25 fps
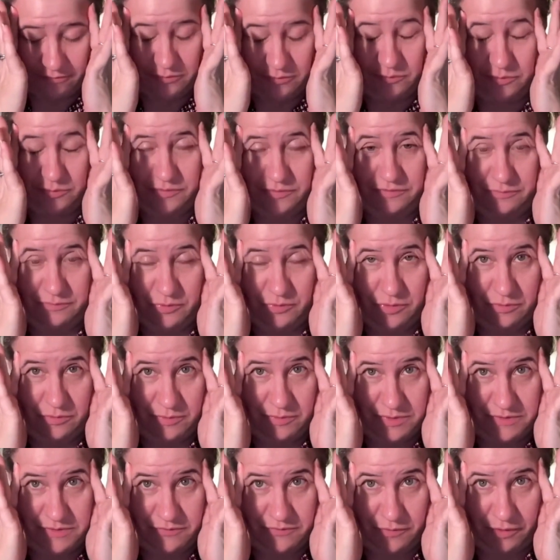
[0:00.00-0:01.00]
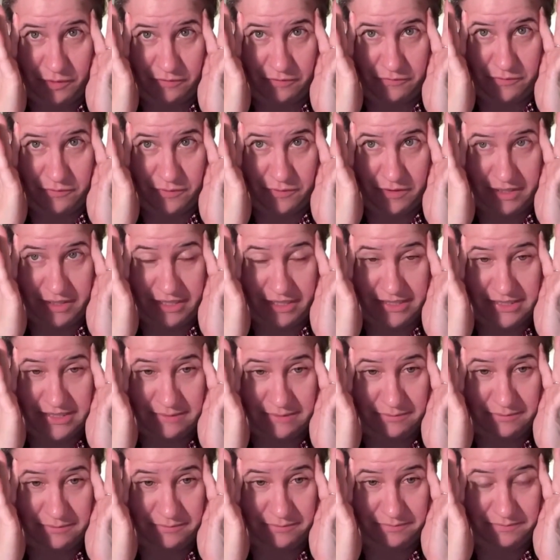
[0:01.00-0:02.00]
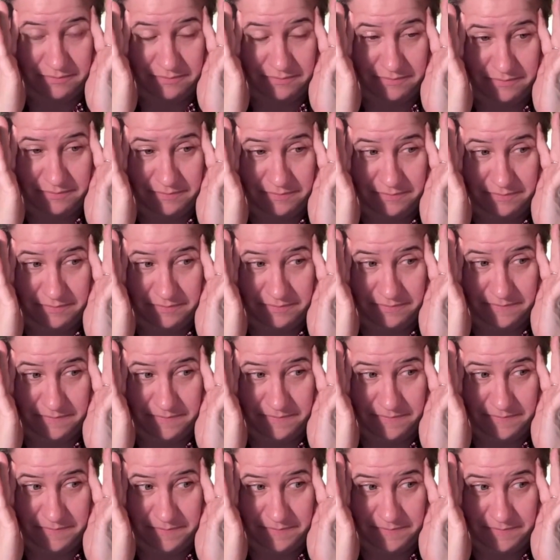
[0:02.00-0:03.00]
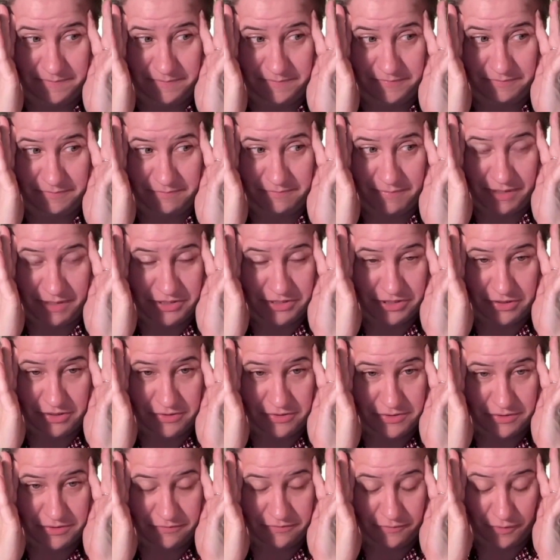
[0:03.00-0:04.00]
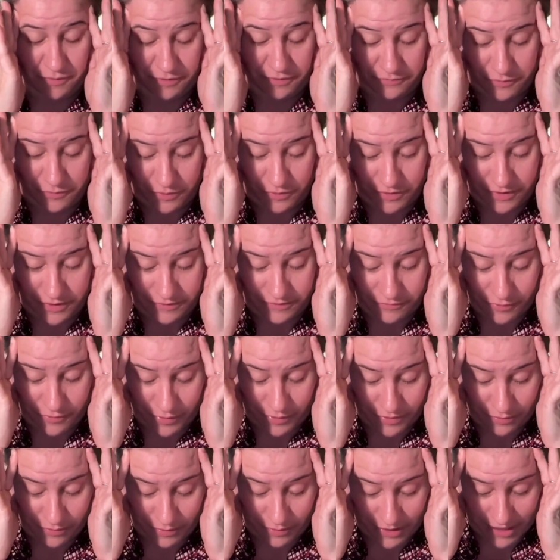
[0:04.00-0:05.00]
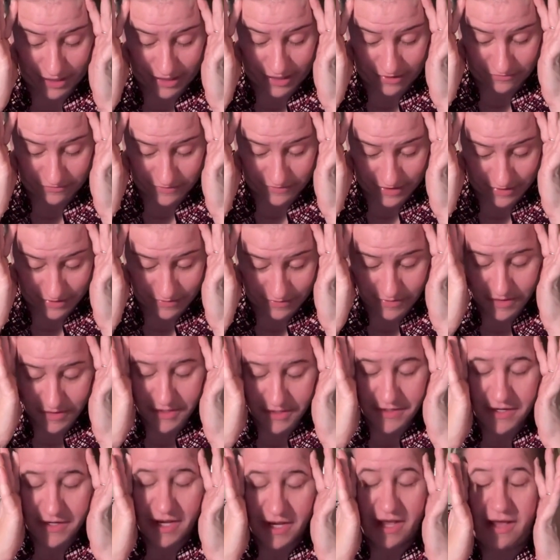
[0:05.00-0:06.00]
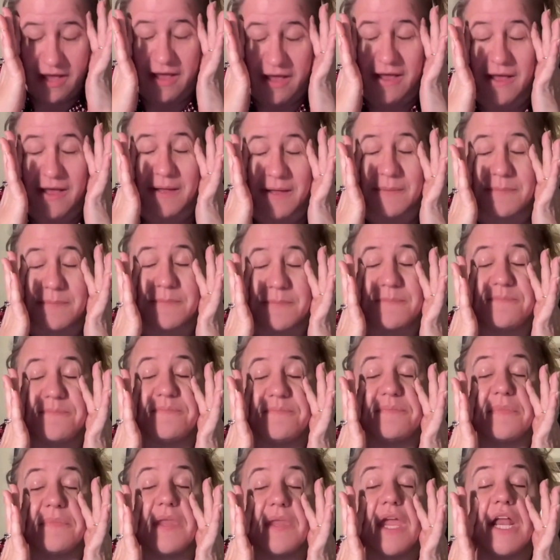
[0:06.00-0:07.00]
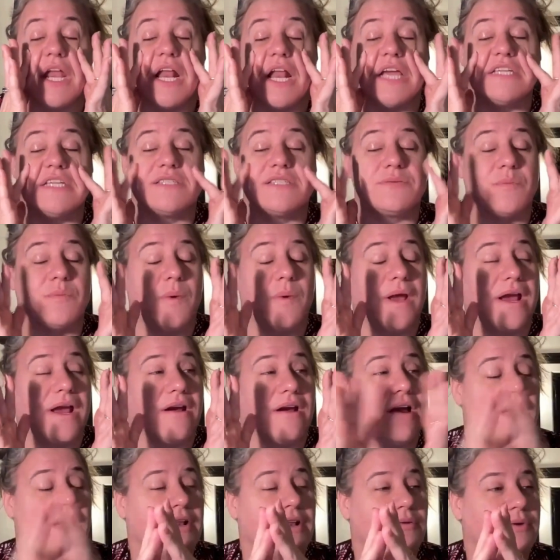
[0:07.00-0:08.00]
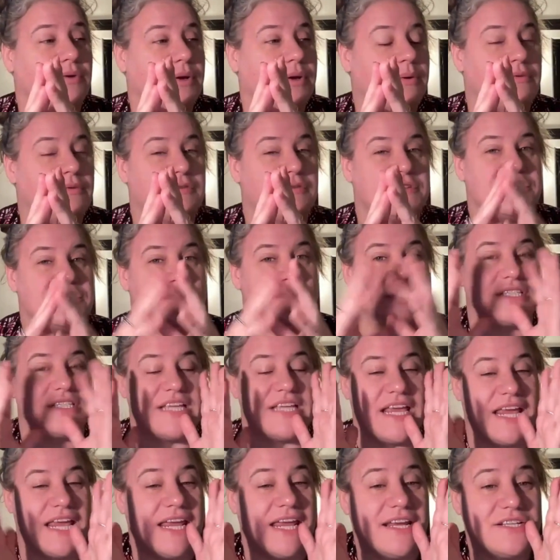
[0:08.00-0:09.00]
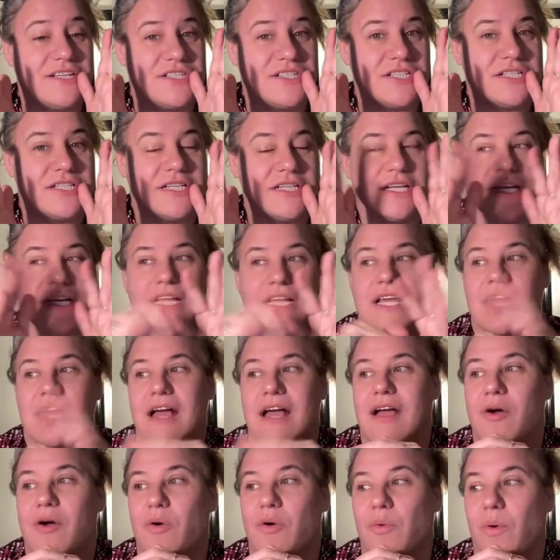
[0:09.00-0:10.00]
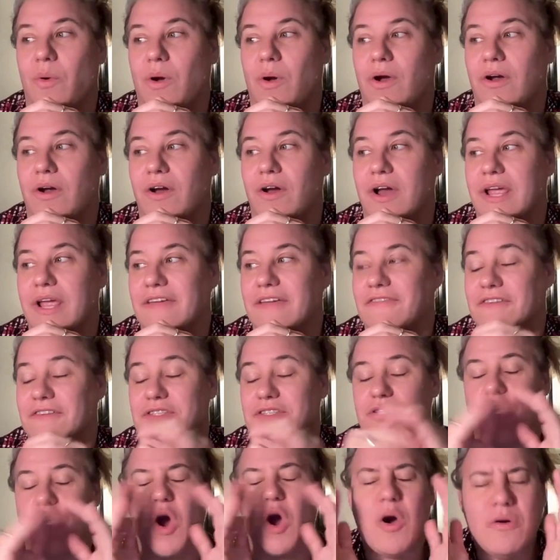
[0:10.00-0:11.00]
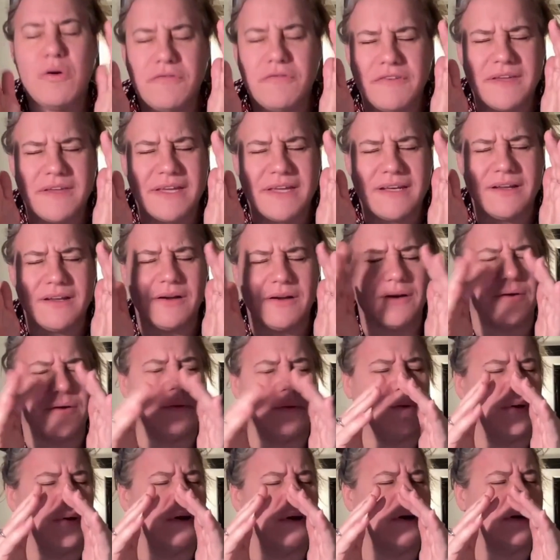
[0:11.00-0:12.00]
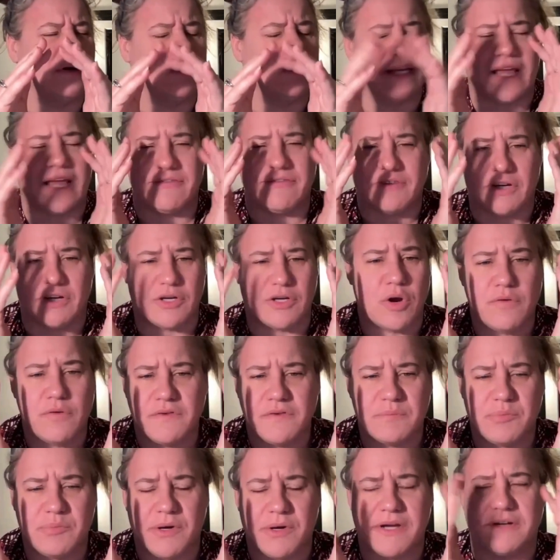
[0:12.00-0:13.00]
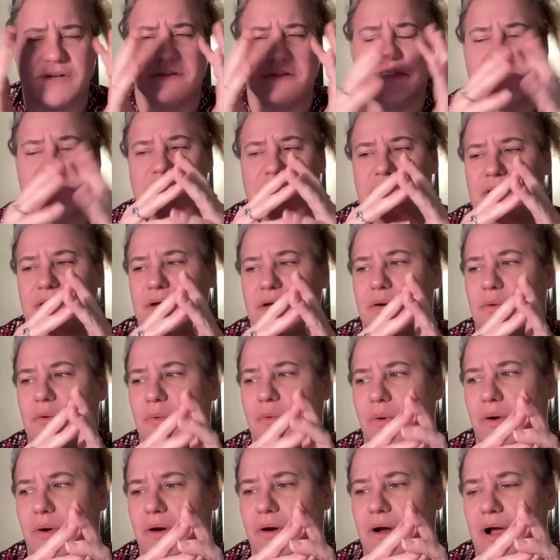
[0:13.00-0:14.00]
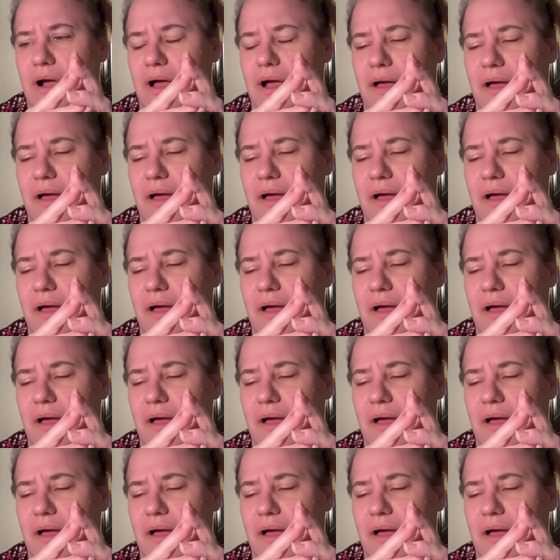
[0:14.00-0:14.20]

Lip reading: almost 44. I guess I'm much closer to 44 than 43 and a half now. Um, and I swear, I don't know if it's just age or if it's COVID, or like I've got COVID brain or something, or